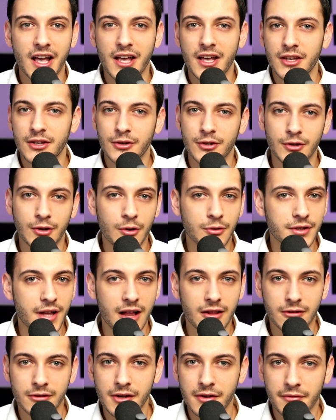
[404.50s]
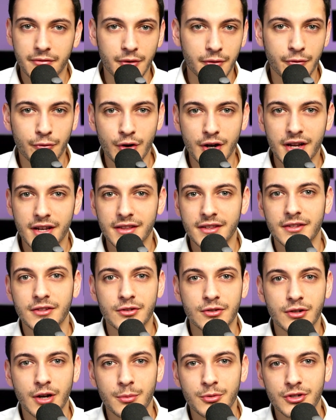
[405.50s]
You could go download it for free in the
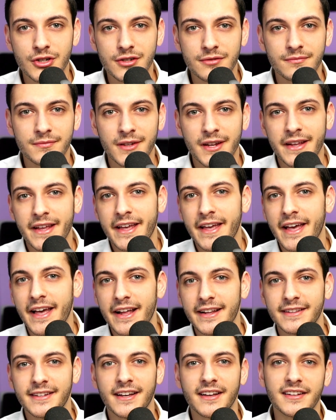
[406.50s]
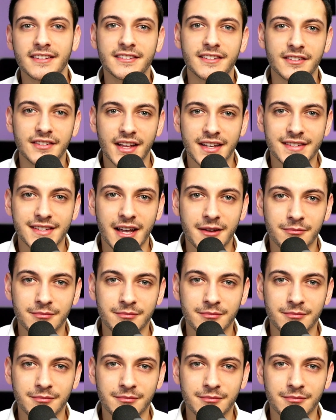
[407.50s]
description. And till next time.